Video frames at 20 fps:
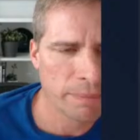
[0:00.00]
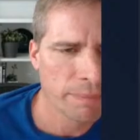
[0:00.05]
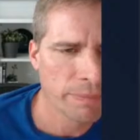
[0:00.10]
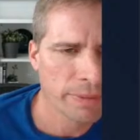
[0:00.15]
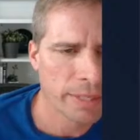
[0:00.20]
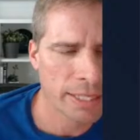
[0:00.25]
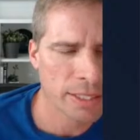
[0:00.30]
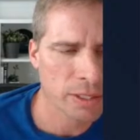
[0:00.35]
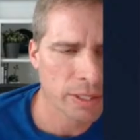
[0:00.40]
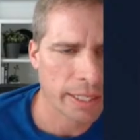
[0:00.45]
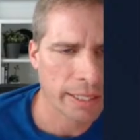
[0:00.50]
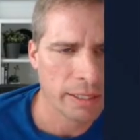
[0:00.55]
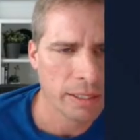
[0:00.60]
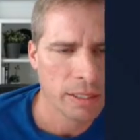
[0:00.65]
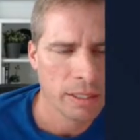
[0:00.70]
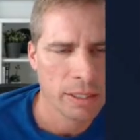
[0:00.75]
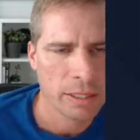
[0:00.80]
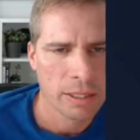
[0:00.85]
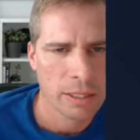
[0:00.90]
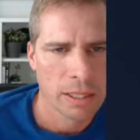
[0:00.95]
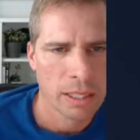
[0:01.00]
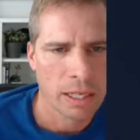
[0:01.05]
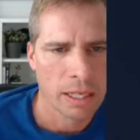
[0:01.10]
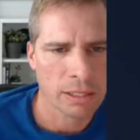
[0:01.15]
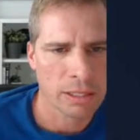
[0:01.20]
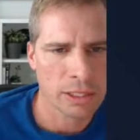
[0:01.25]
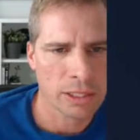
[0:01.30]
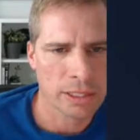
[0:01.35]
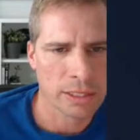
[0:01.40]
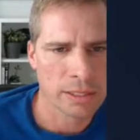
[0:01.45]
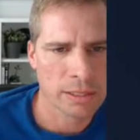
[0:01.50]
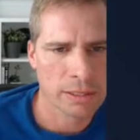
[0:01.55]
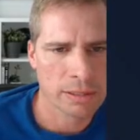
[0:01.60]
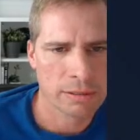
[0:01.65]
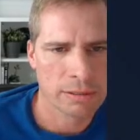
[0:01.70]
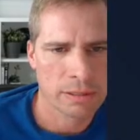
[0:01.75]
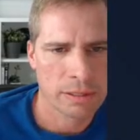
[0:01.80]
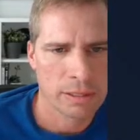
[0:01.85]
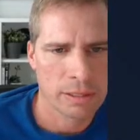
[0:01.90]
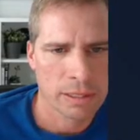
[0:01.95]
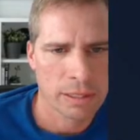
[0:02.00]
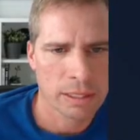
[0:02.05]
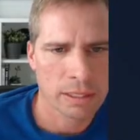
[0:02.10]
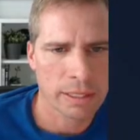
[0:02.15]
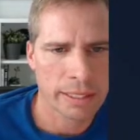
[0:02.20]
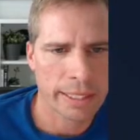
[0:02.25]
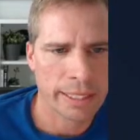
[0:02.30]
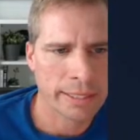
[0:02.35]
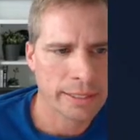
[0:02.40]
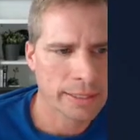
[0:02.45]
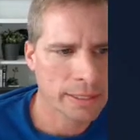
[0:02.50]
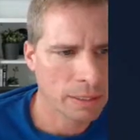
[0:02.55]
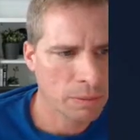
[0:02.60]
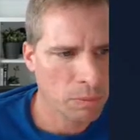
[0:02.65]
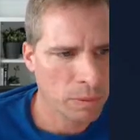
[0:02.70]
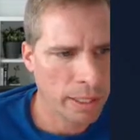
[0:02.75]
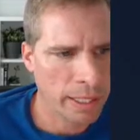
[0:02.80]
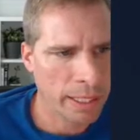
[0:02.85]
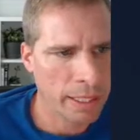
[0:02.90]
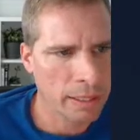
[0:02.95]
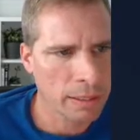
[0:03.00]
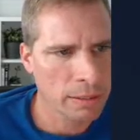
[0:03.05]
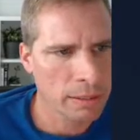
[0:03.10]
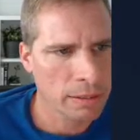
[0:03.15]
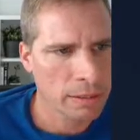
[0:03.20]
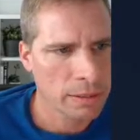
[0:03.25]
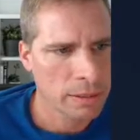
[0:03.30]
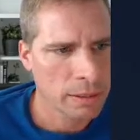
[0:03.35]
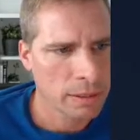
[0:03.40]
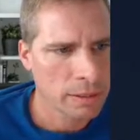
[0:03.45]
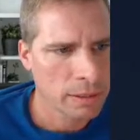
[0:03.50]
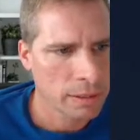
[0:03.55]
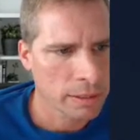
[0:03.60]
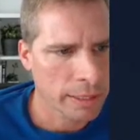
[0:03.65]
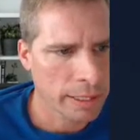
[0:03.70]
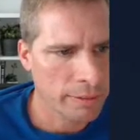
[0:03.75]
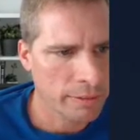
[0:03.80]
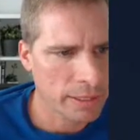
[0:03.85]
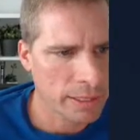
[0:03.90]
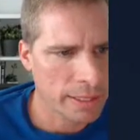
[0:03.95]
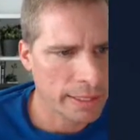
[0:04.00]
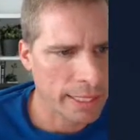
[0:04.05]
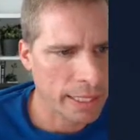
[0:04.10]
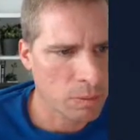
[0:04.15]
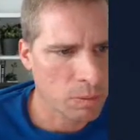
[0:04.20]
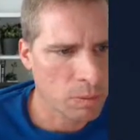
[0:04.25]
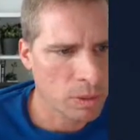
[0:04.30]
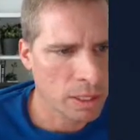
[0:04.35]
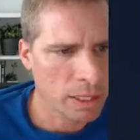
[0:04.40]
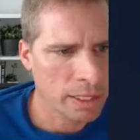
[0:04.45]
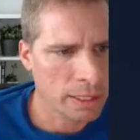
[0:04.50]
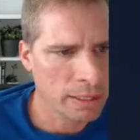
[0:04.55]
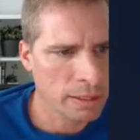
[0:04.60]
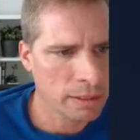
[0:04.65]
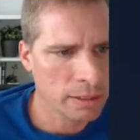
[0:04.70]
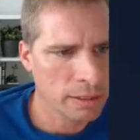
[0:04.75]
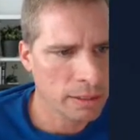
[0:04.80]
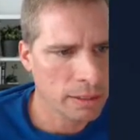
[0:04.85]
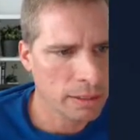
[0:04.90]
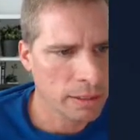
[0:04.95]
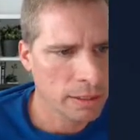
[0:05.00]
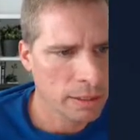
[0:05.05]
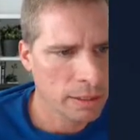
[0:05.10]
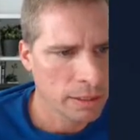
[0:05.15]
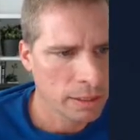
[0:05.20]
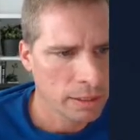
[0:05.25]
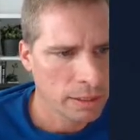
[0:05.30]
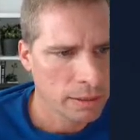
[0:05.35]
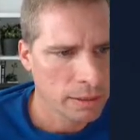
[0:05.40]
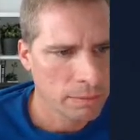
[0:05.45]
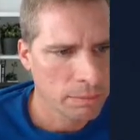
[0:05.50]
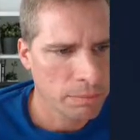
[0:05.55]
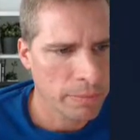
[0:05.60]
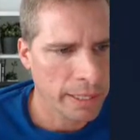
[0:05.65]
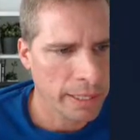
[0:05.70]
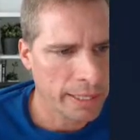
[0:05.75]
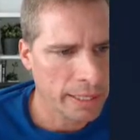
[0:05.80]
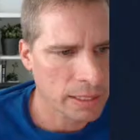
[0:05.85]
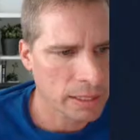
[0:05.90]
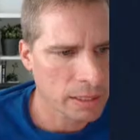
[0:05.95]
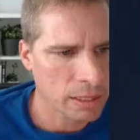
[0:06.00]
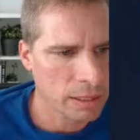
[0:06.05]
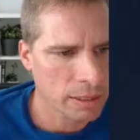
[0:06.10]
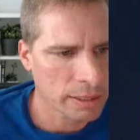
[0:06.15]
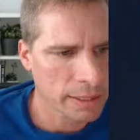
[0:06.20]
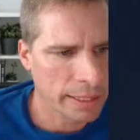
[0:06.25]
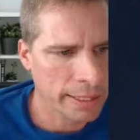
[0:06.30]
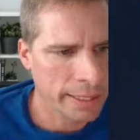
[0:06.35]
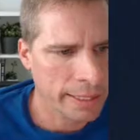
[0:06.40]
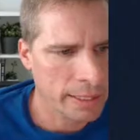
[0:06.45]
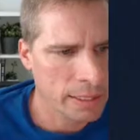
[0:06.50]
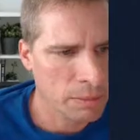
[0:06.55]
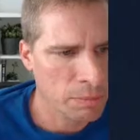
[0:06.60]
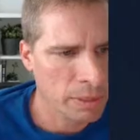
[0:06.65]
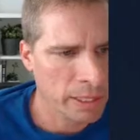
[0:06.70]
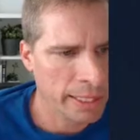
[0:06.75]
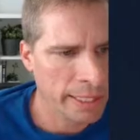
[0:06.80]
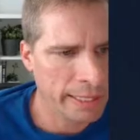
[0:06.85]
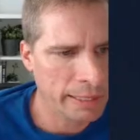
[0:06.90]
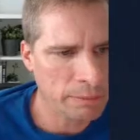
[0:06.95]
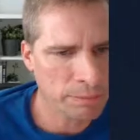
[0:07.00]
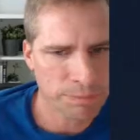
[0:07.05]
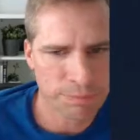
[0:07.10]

that's okay. I'll just click in somewhere, give it to Tech 1, make it as long as I need it to be.